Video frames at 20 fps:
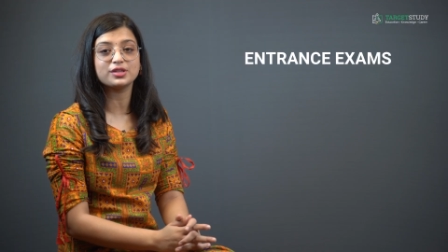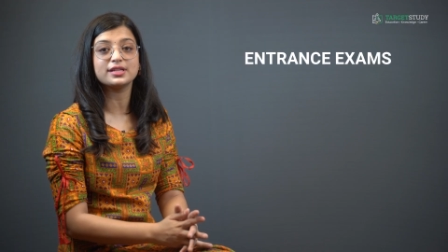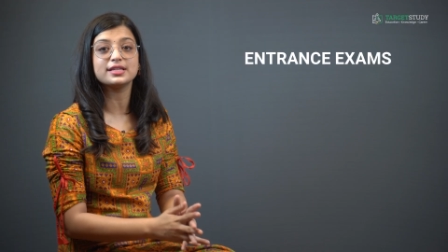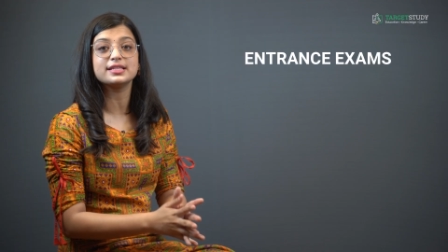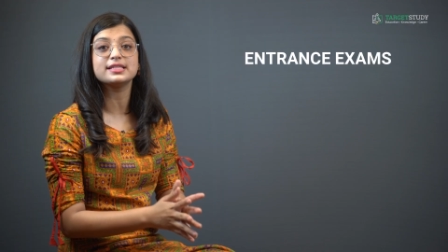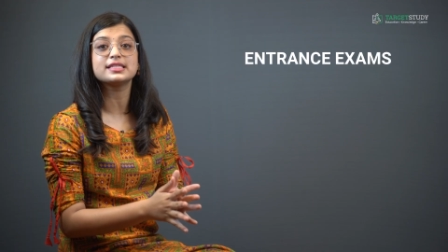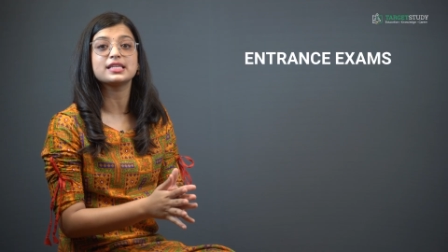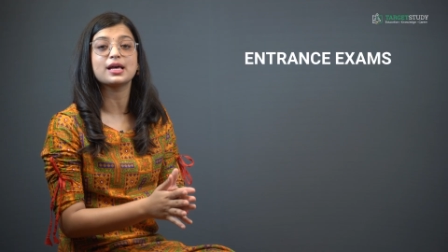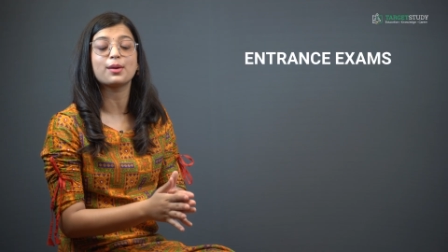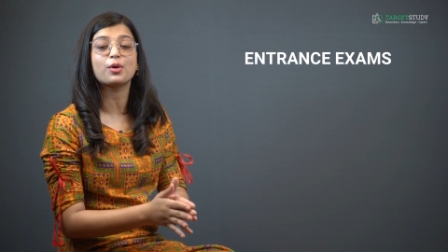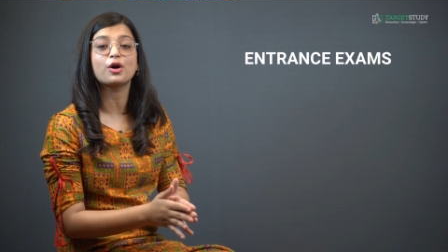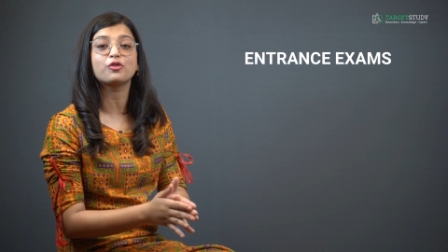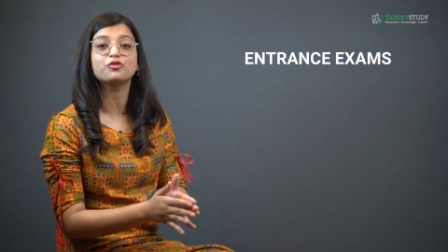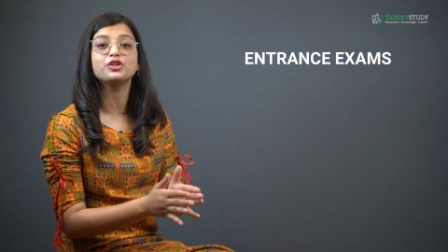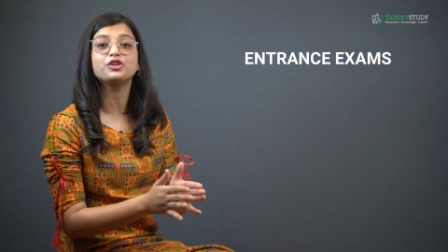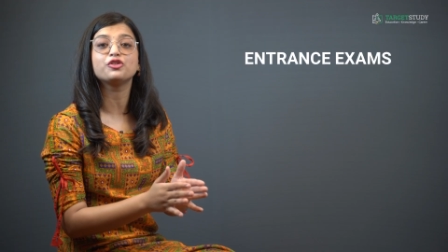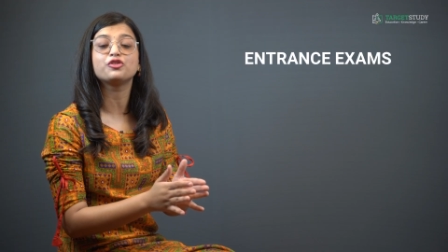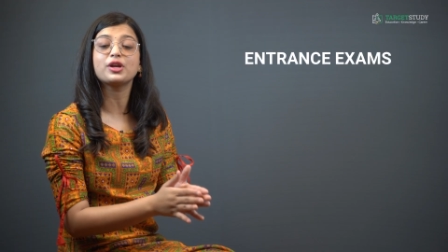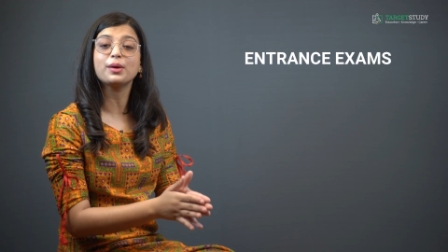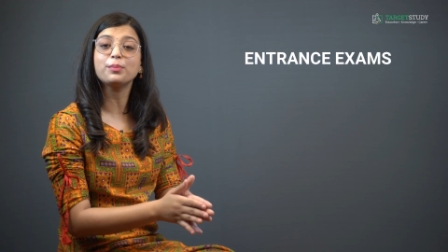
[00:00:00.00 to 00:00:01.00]
in some of
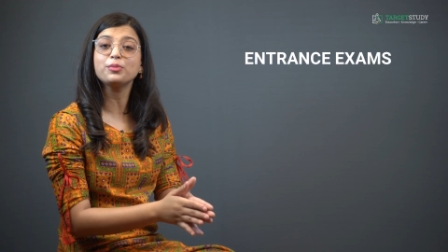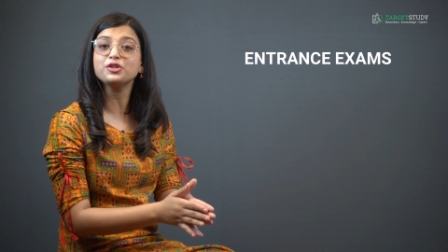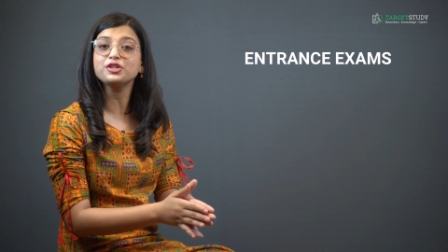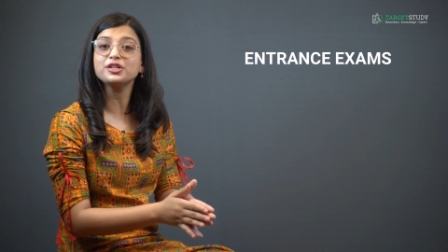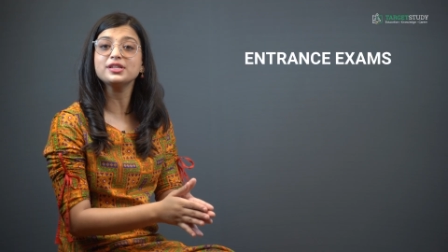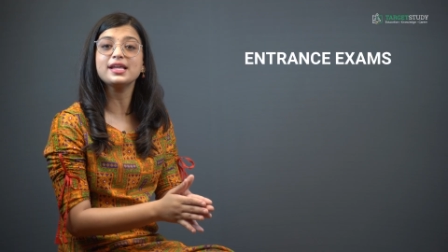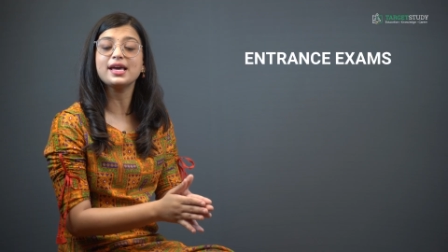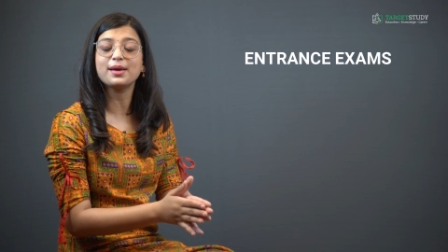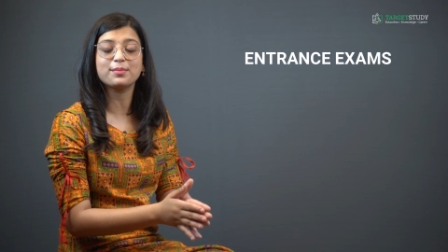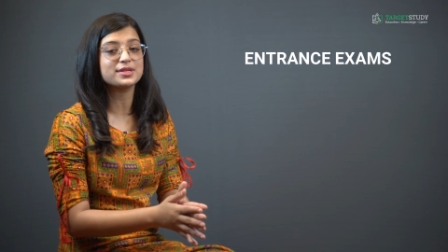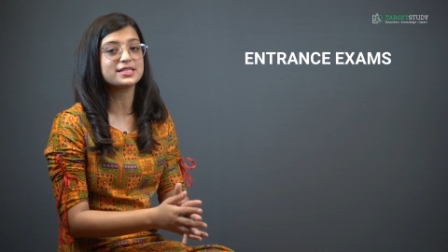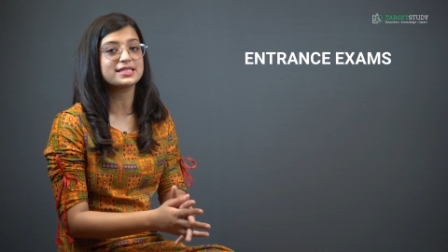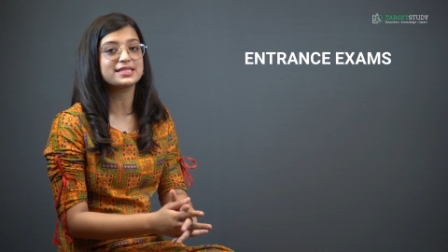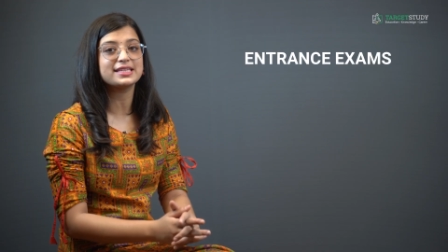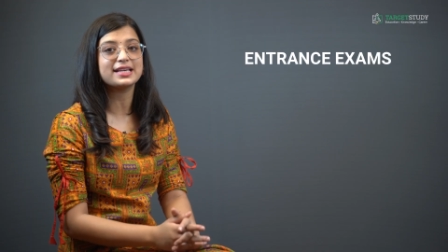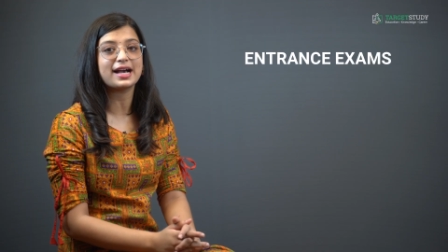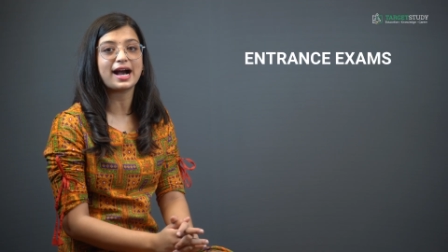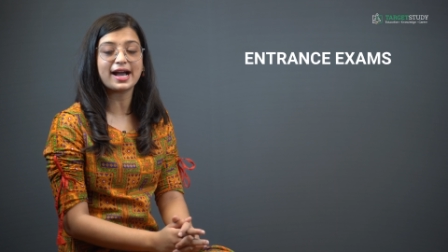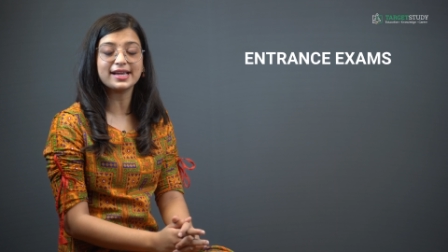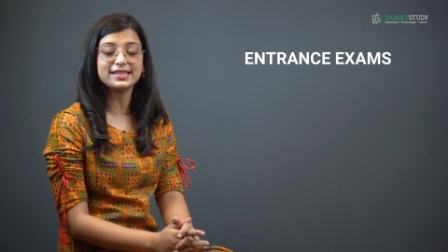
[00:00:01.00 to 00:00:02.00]
the reputed
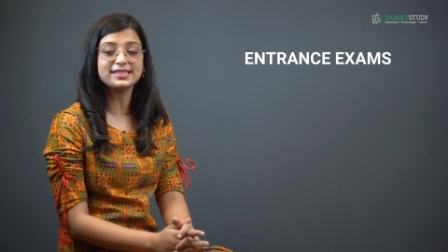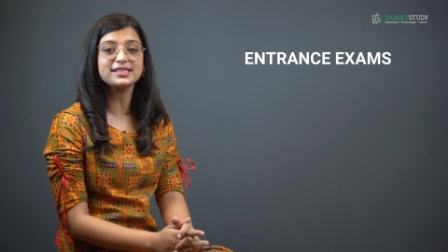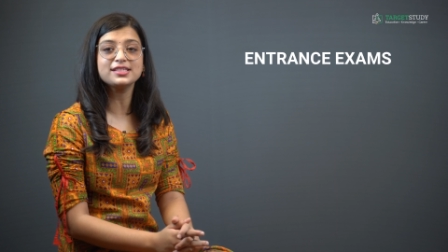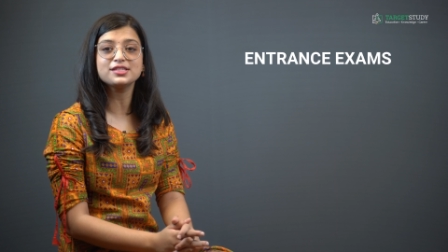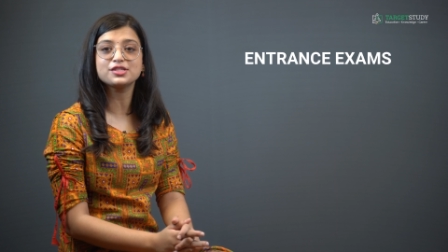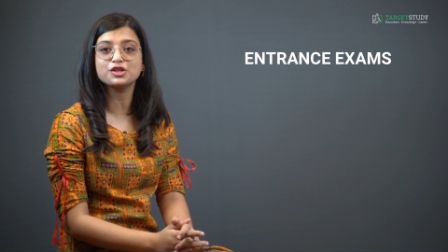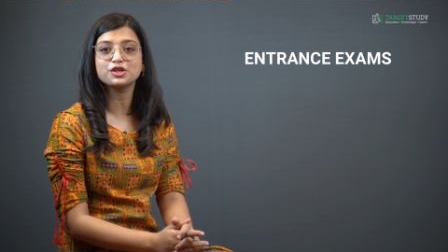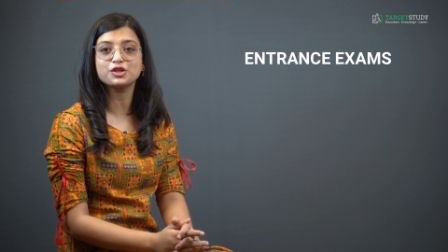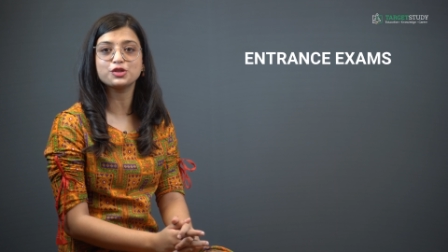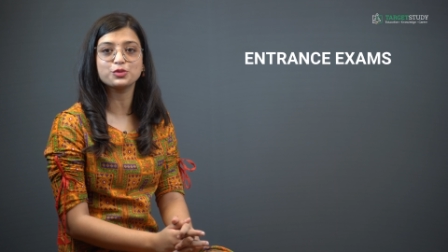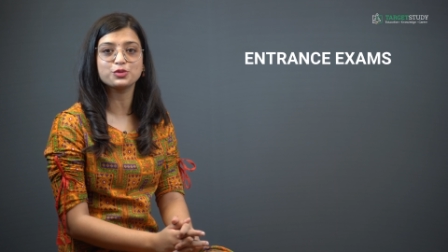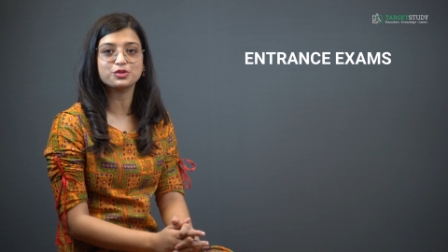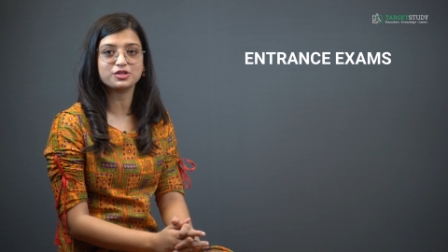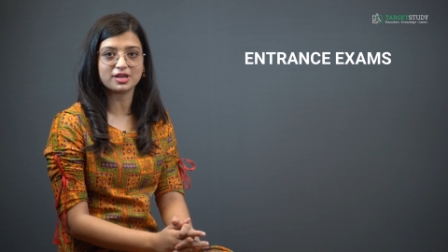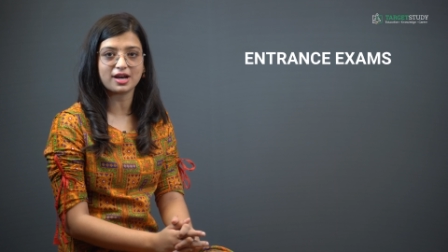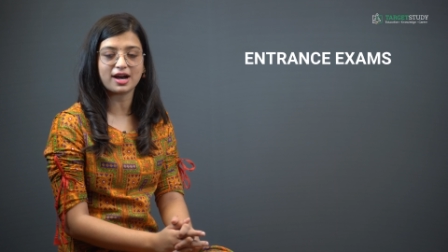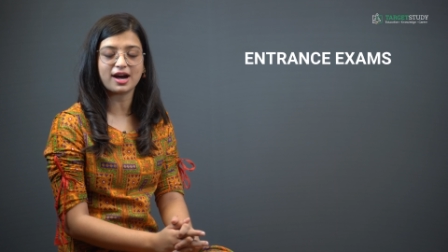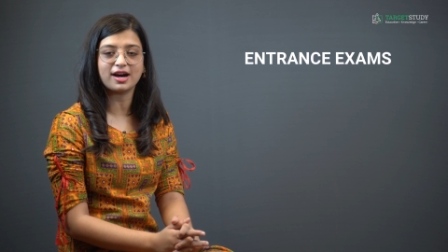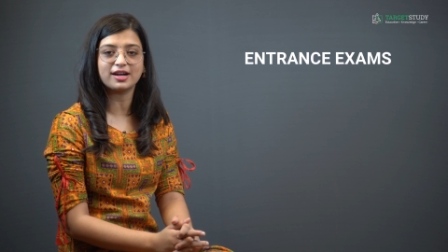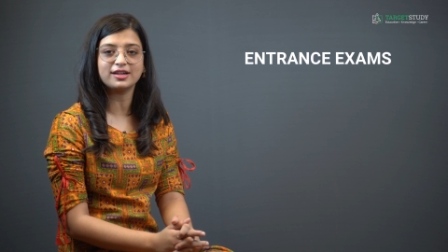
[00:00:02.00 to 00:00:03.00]
MSc IT institutes
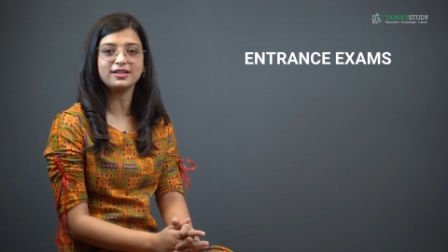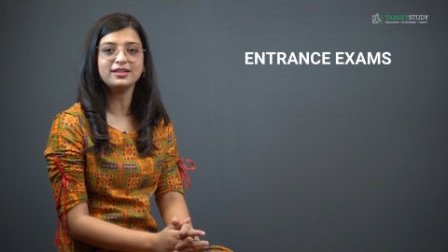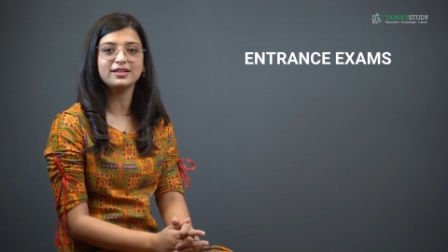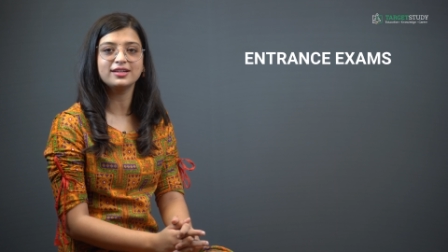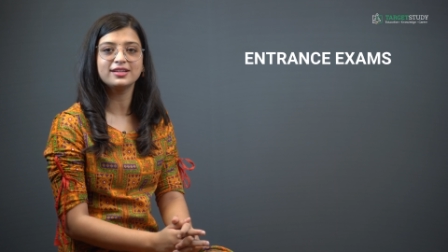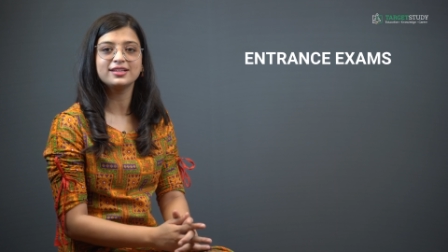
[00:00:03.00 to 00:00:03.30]
are